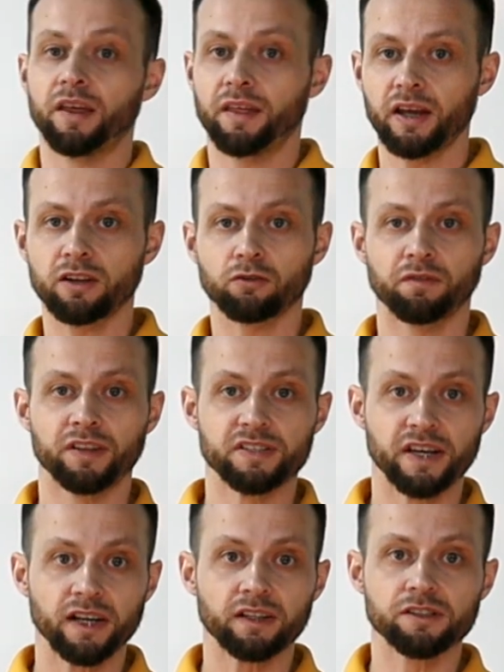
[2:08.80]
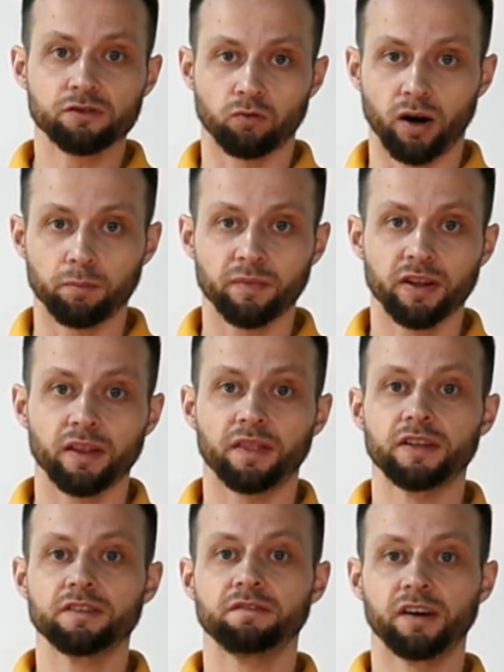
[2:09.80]
the end of the Daily Scrum,
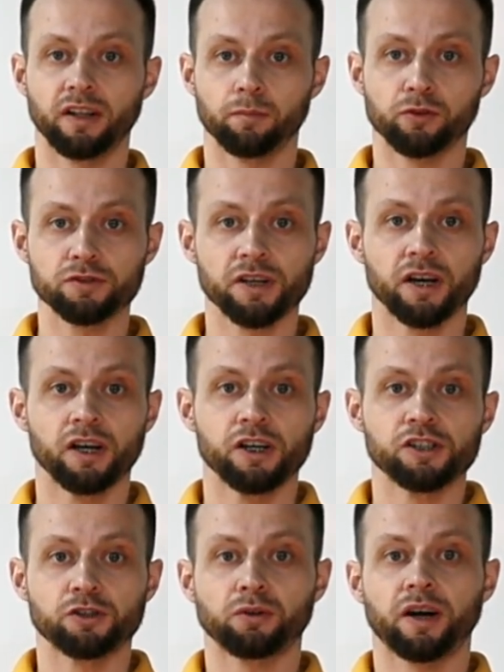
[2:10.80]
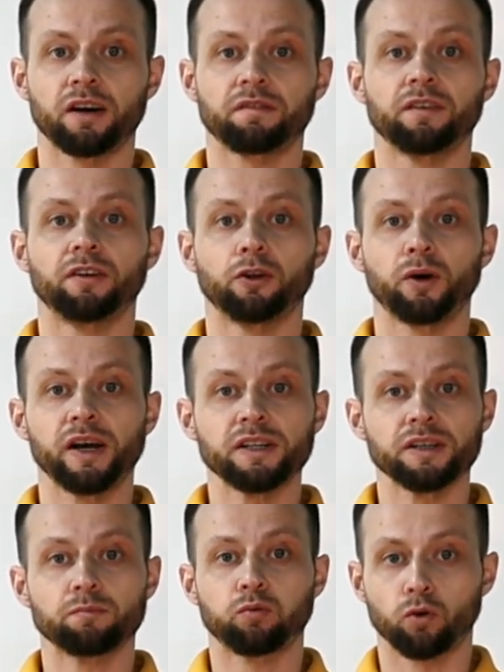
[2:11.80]
the developers should have
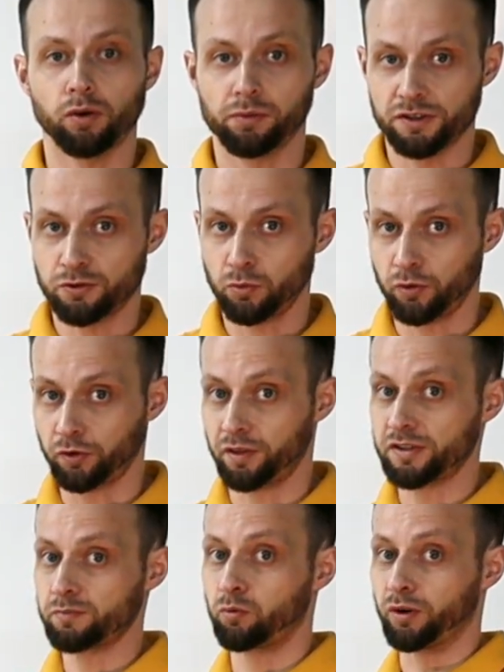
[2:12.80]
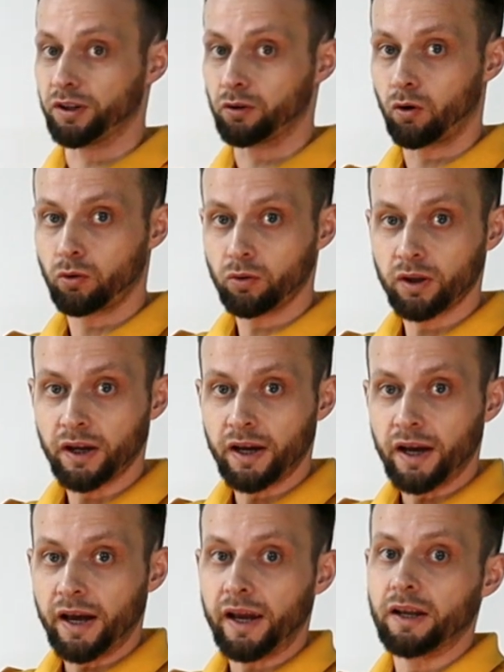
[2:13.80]
evaluated progress toward the sprint goal
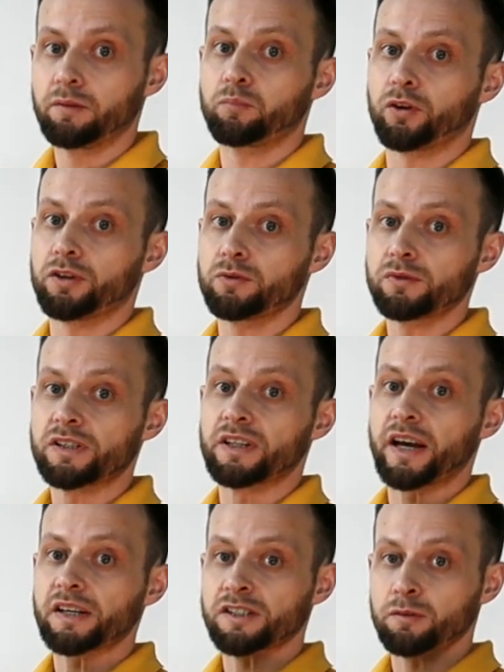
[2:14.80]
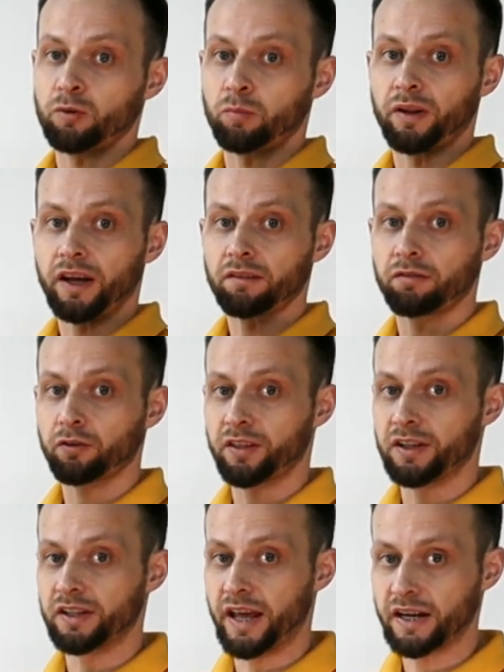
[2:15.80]
and produce an actionable plan for the
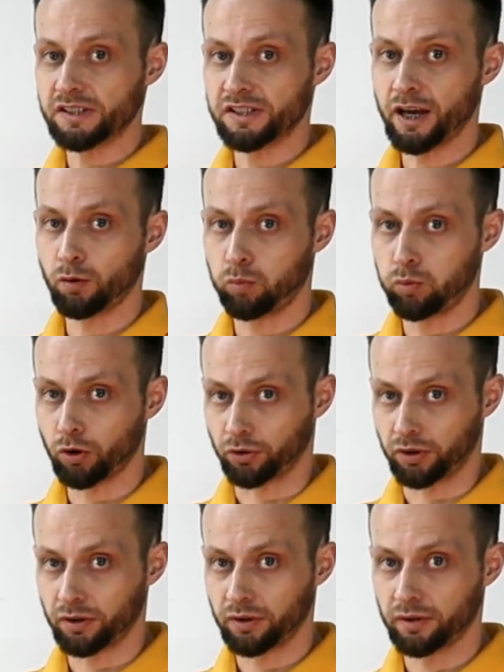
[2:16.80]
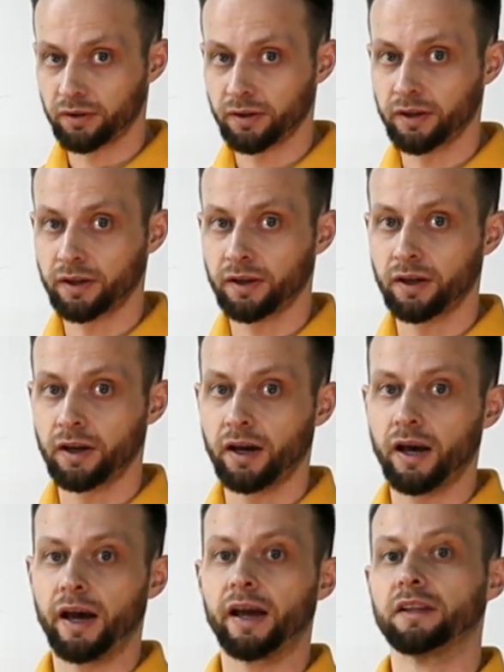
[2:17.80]
next day of work.
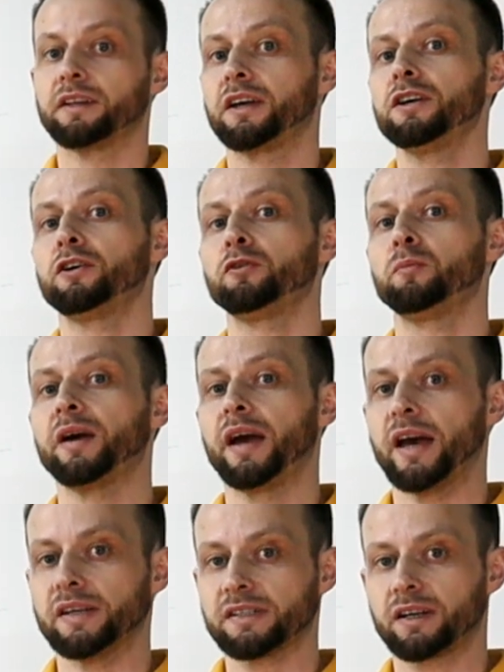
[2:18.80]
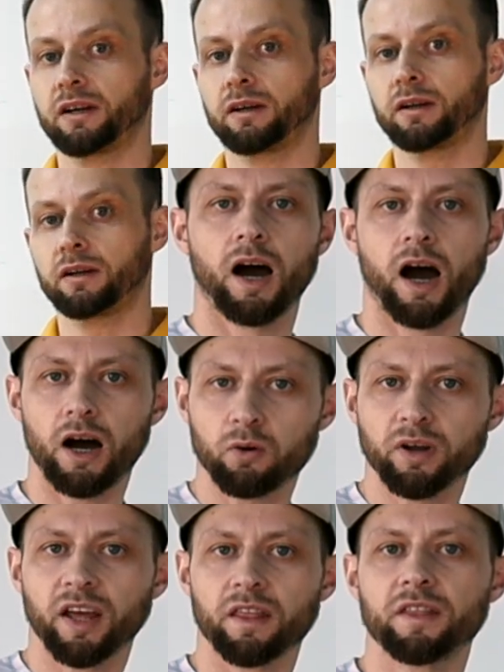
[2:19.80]
And here you may ask, how
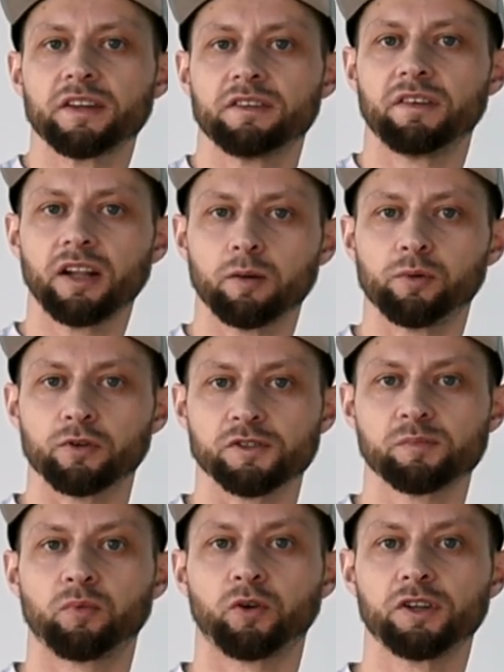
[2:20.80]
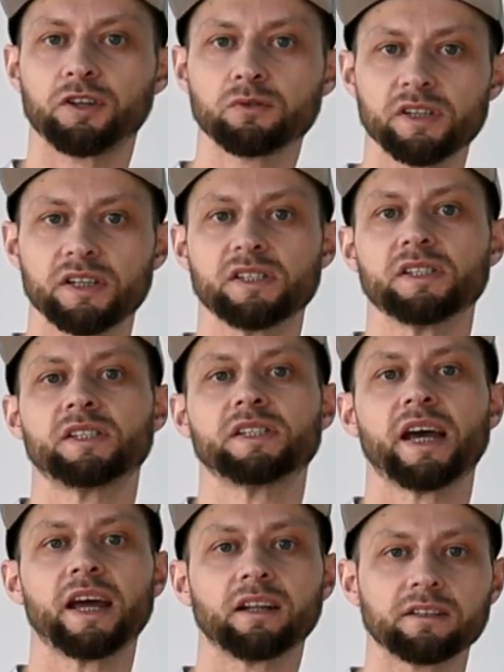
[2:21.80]
can the developers produce a
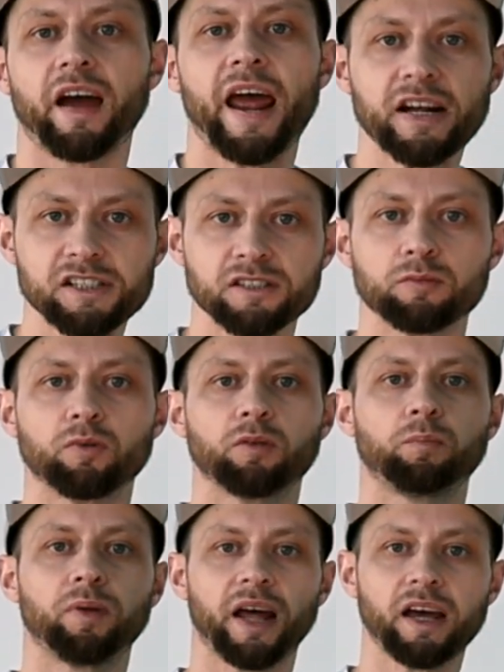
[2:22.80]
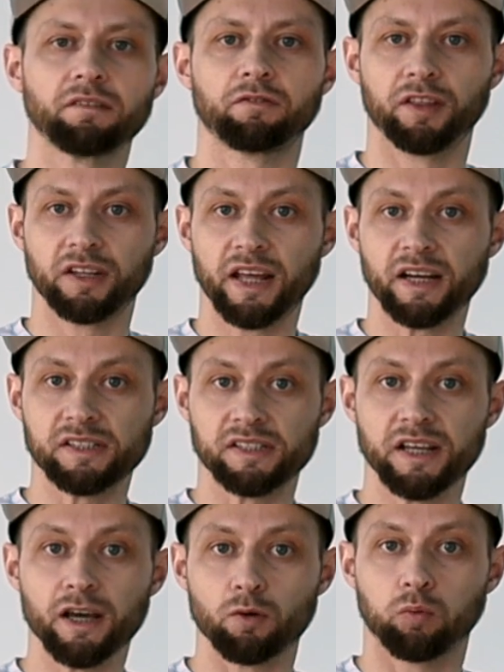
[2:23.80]
detailed, actionable plan for the next
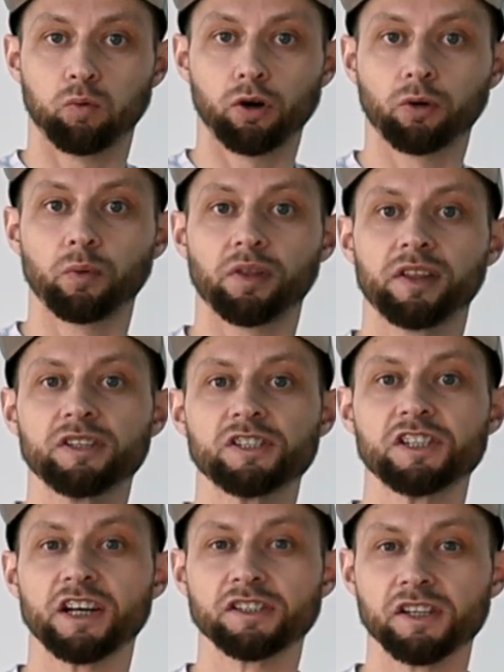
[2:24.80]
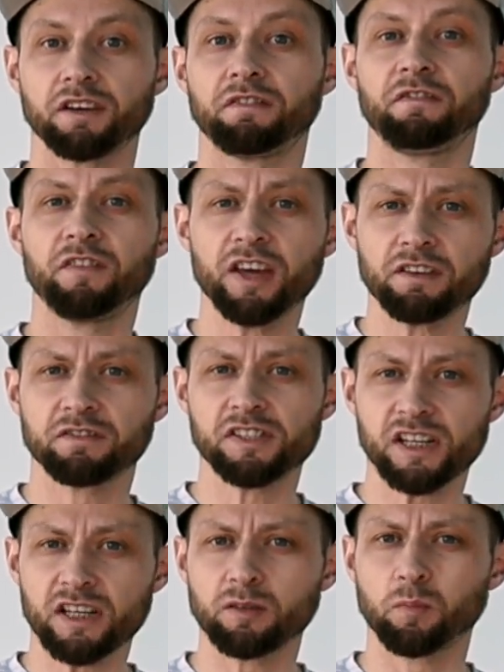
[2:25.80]
day of work within just a
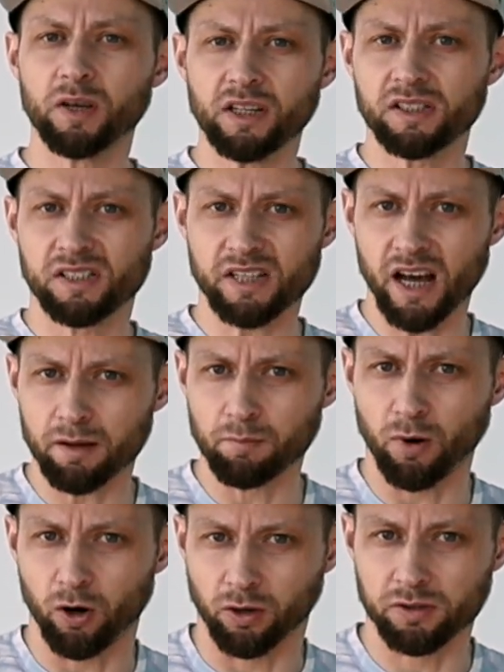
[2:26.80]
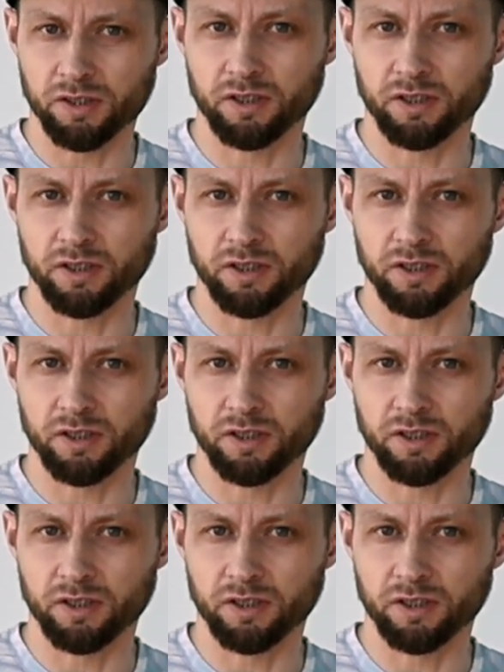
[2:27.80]
15-minute time box?